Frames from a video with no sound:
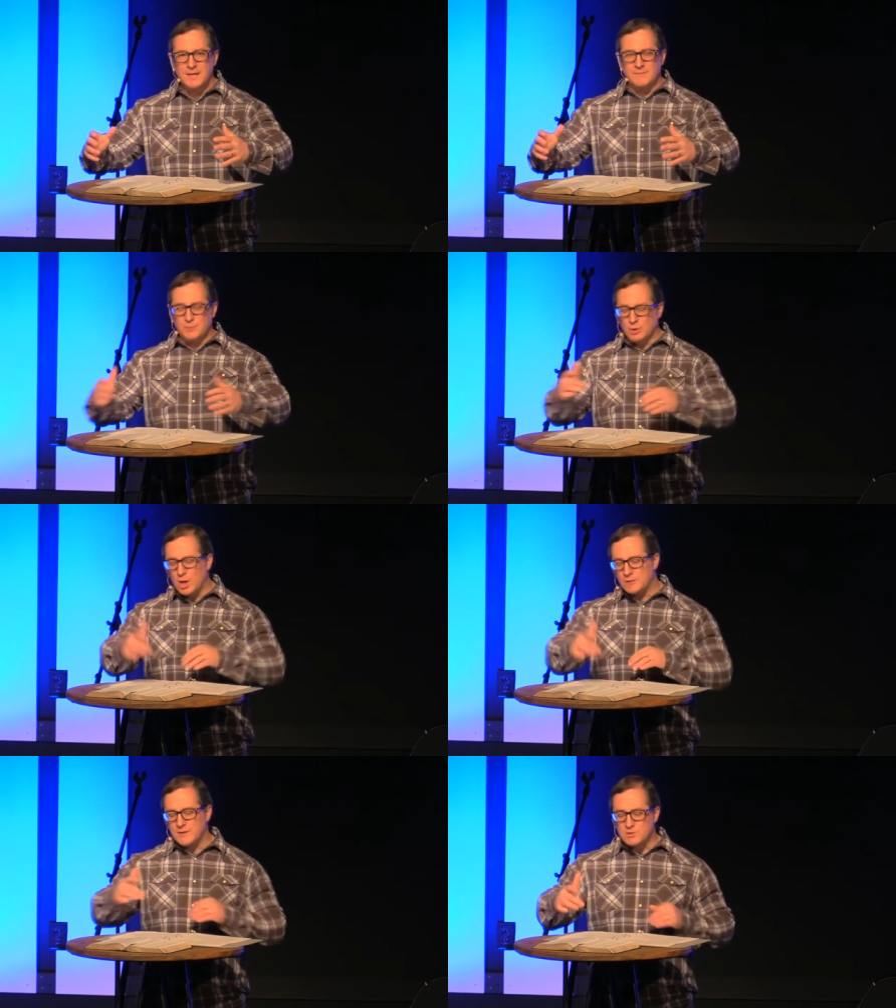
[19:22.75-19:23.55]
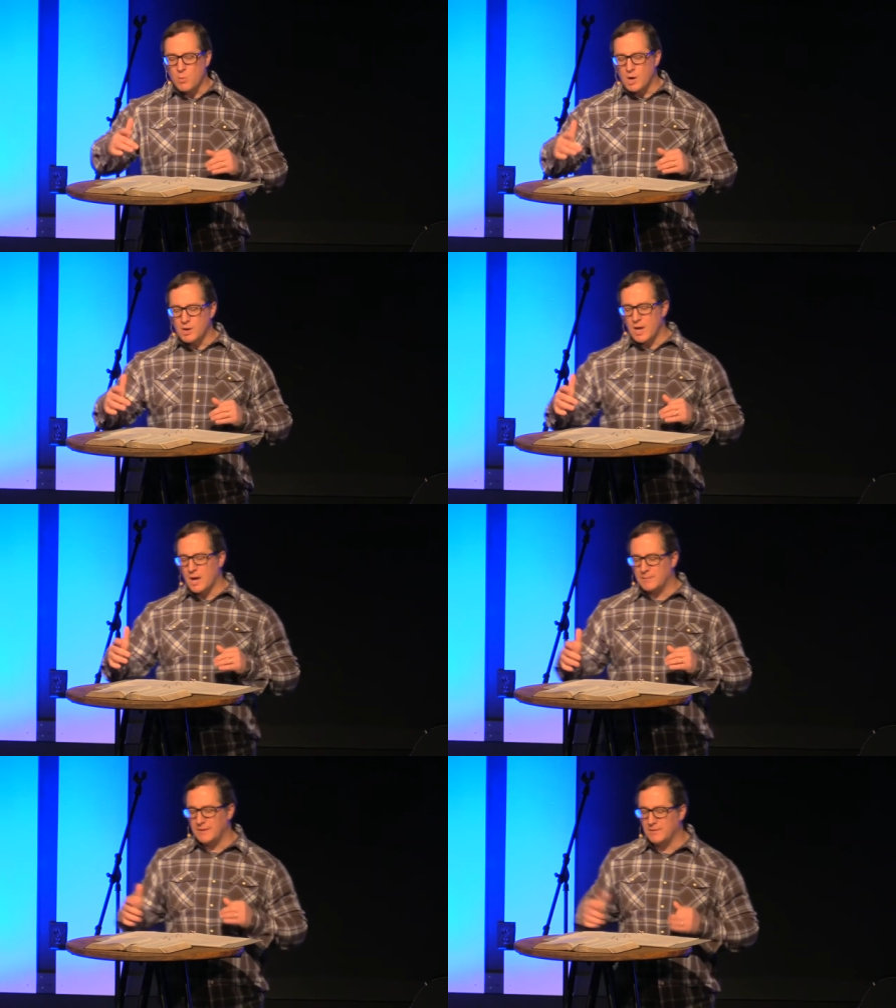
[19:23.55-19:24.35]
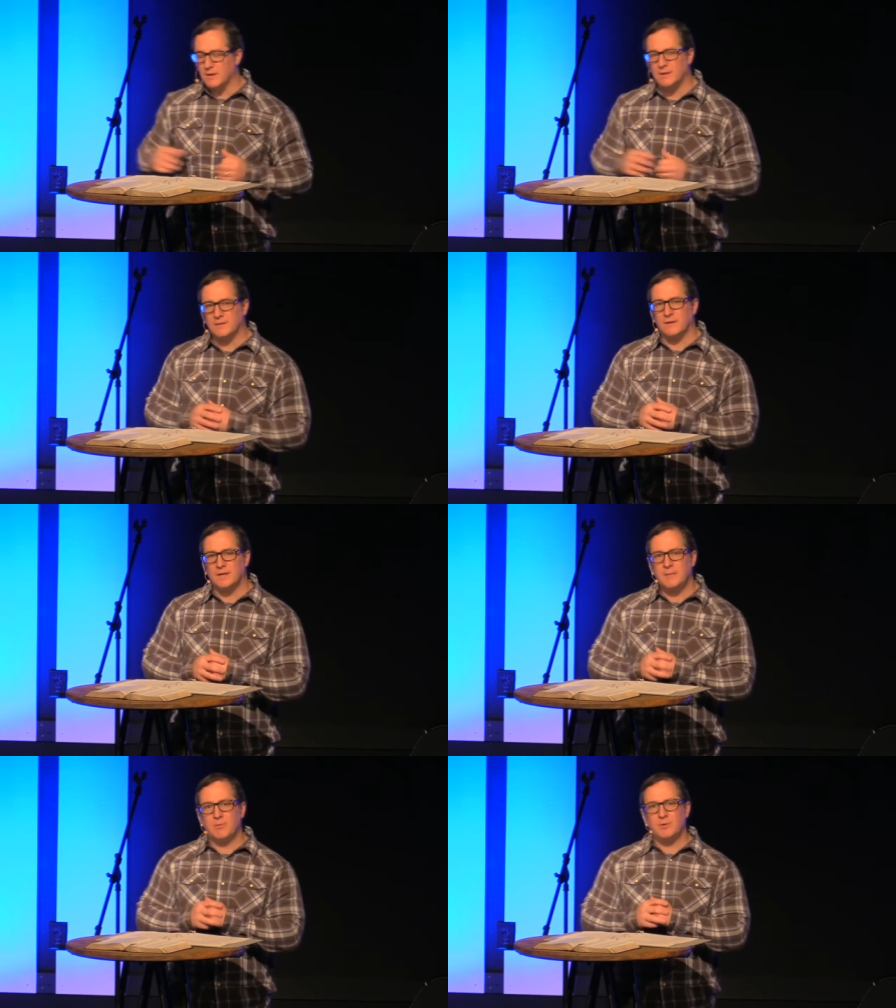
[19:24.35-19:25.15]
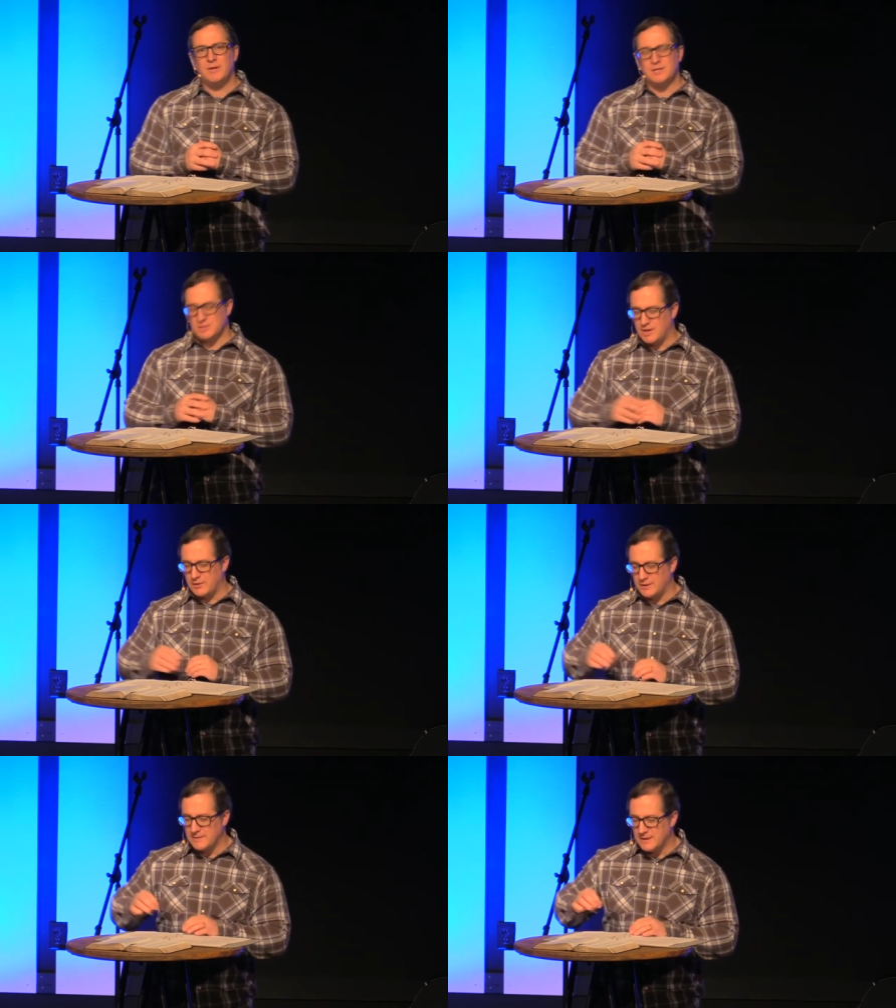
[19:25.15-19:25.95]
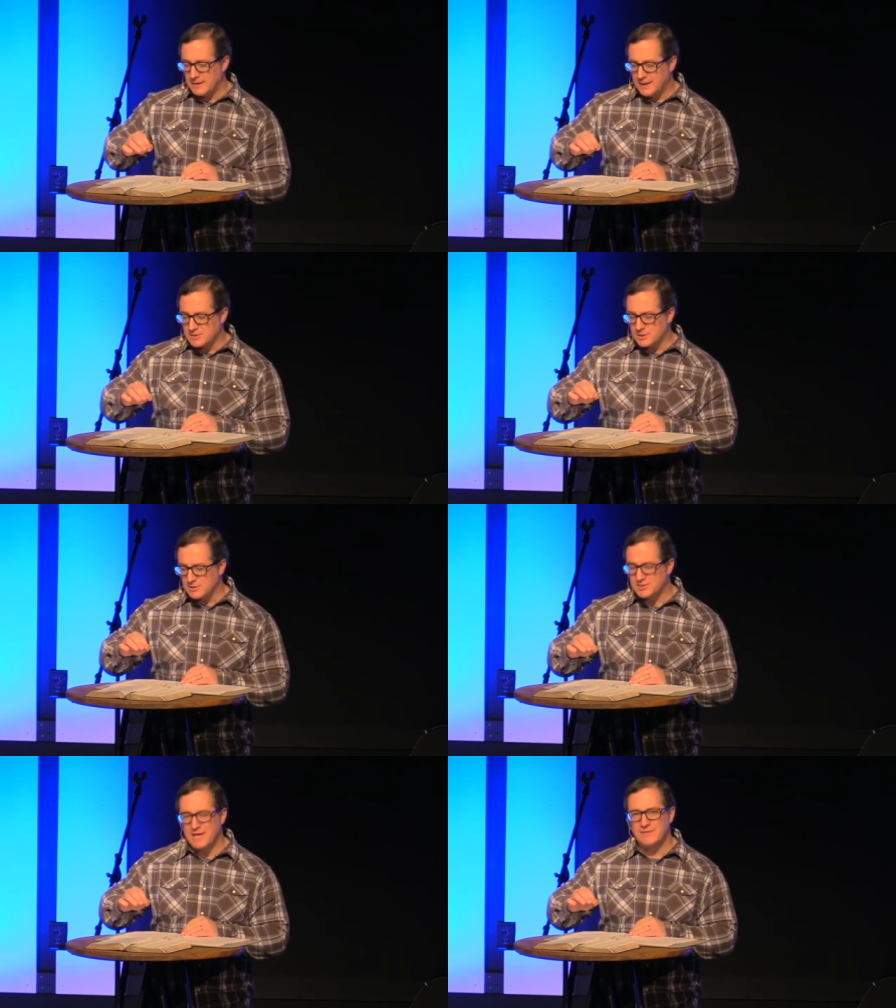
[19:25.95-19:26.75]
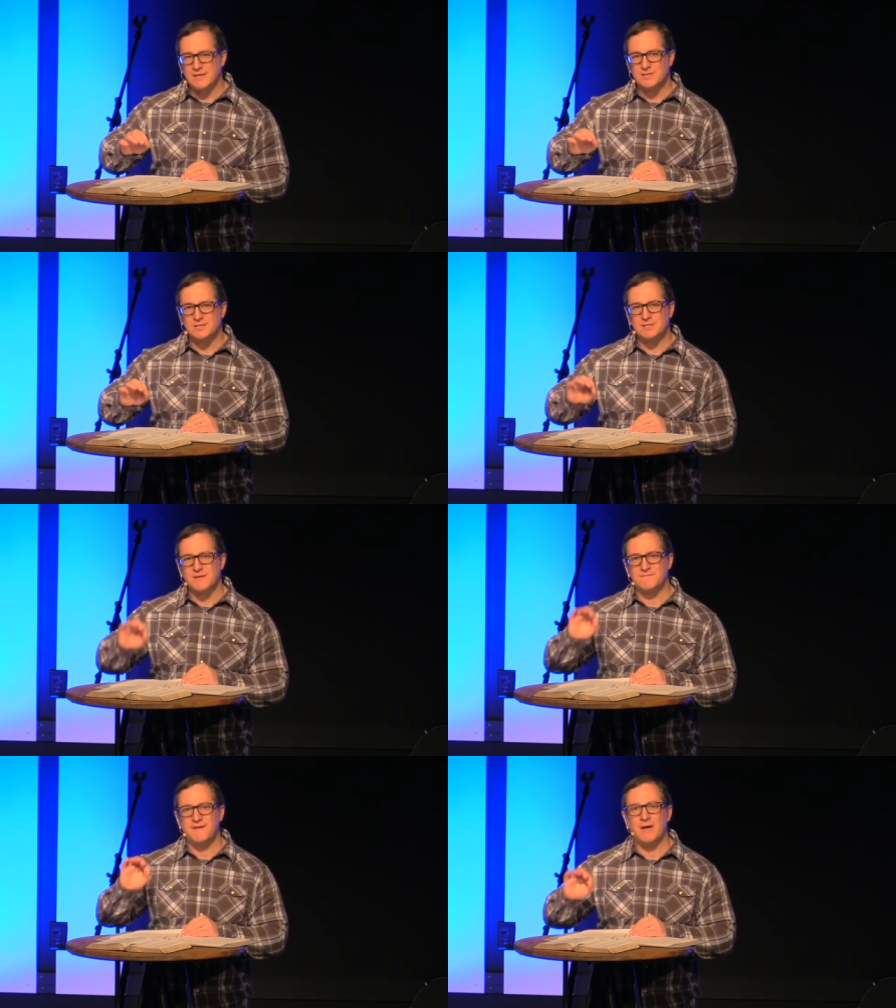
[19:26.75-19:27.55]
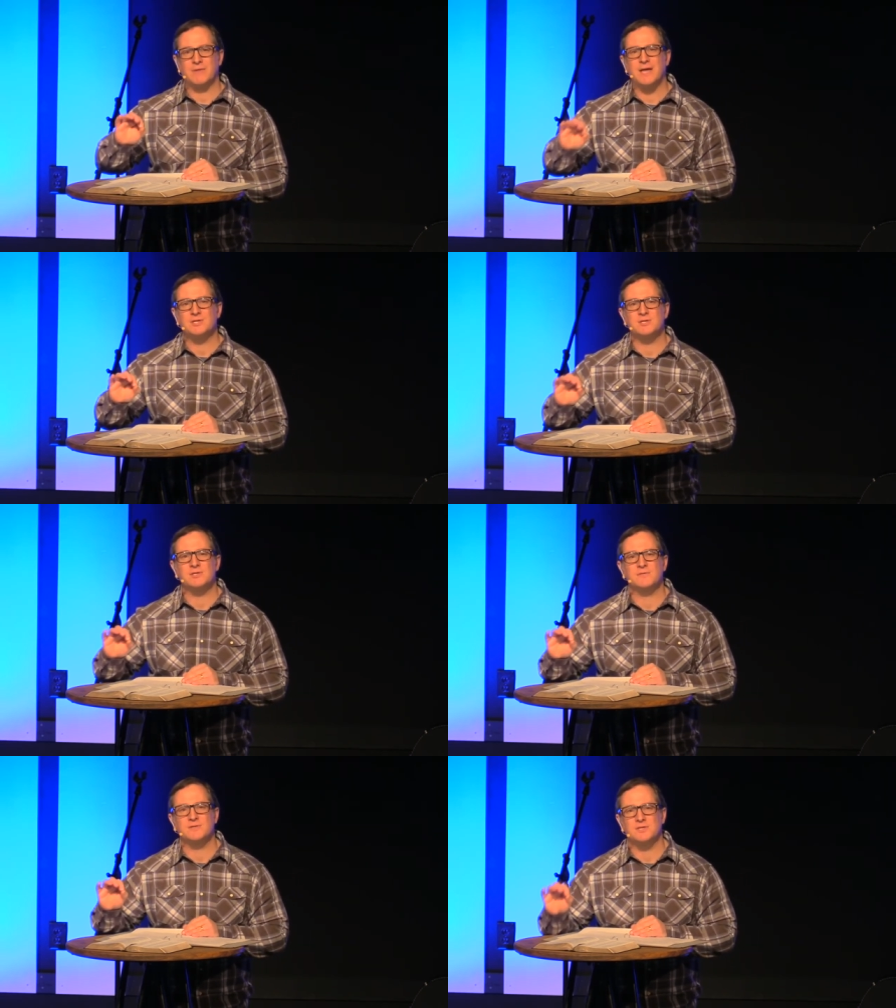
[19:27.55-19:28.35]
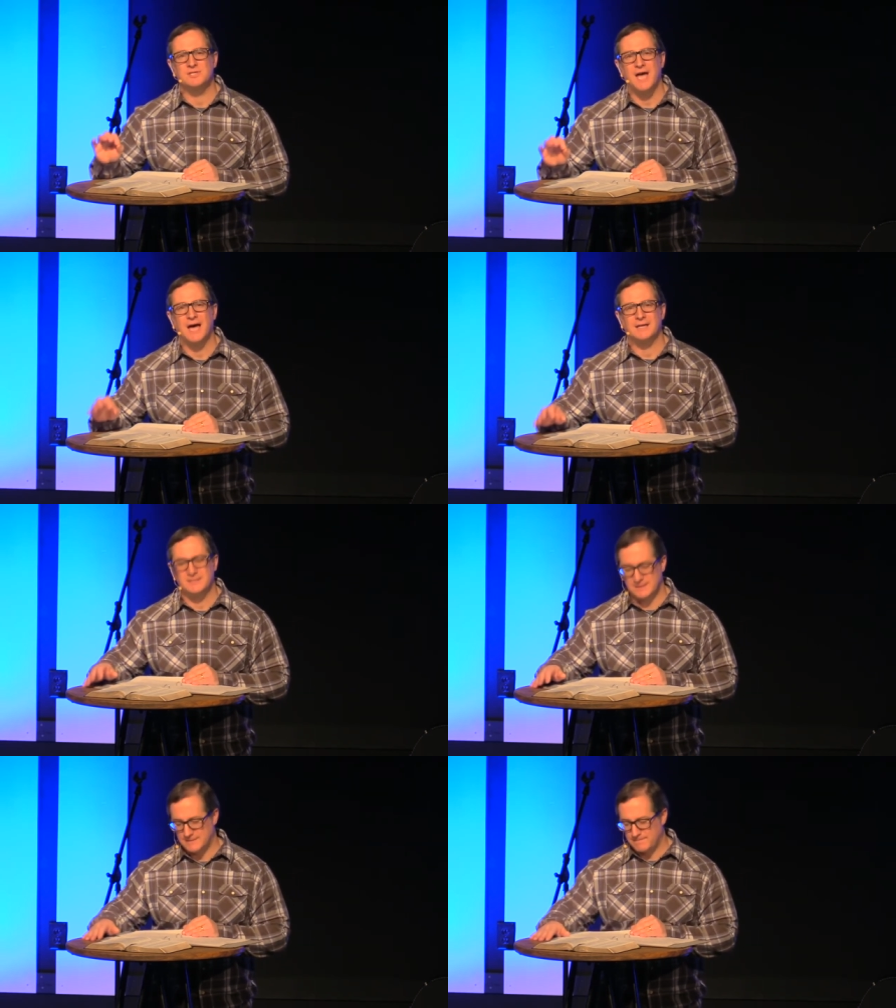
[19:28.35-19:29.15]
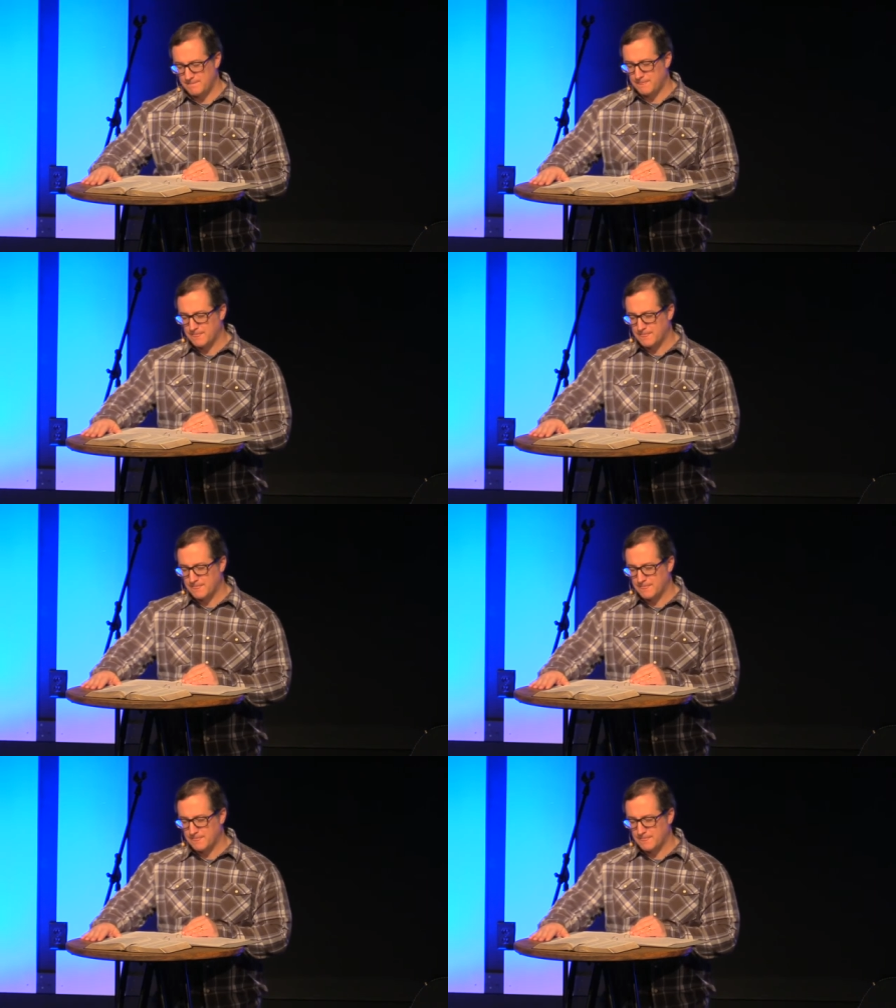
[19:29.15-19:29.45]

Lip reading: If you look this word up in the Hebrew dictionary, it's going to say this, the foundations of society.